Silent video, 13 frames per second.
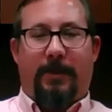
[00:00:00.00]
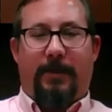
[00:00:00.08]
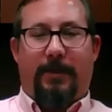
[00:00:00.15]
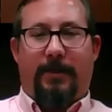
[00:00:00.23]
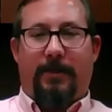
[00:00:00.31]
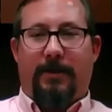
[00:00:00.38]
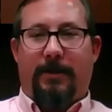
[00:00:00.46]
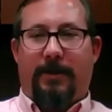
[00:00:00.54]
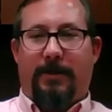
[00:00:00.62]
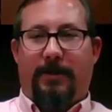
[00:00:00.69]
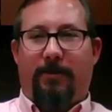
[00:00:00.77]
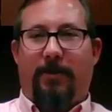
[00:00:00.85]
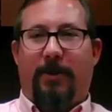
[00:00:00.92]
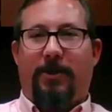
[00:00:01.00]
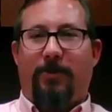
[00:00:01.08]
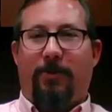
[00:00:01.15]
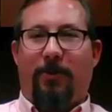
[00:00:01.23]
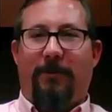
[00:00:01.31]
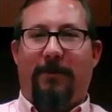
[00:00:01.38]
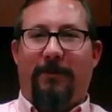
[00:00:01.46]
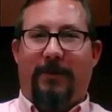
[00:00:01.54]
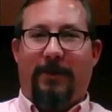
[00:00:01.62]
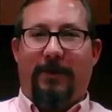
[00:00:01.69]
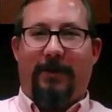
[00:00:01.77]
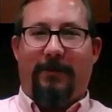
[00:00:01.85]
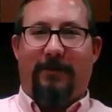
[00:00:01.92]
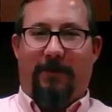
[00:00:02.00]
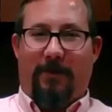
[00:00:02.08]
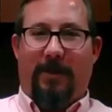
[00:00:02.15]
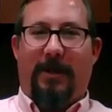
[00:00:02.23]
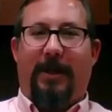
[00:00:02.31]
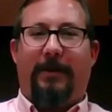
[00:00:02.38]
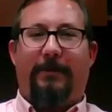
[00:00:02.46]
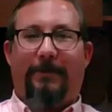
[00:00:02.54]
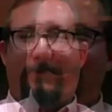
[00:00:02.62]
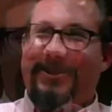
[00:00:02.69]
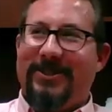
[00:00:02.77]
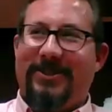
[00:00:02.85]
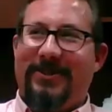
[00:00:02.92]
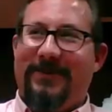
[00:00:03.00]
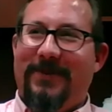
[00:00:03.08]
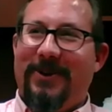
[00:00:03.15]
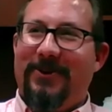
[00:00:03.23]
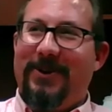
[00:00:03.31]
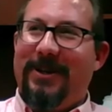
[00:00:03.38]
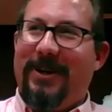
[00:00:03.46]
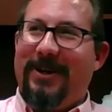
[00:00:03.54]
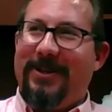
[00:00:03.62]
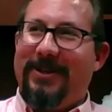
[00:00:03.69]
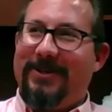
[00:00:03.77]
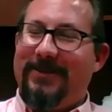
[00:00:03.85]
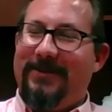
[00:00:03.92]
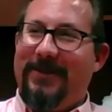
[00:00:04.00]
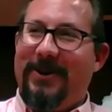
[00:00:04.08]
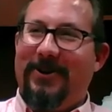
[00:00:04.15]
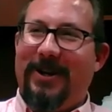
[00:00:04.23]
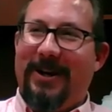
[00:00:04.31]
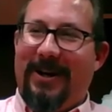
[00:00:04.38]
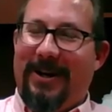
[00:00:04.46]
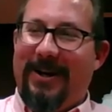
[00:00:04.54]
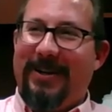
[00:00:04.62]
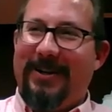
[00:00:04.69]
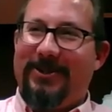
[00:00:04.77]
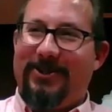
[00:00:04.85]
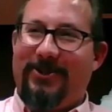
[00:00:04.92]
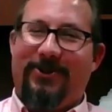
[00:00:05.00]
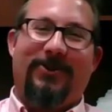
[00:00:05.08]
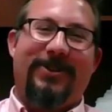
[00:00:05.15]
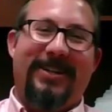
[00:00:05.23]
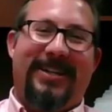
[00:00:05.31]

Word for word: is it's much more fulfilling for me. It's, it's a very it's a very odd story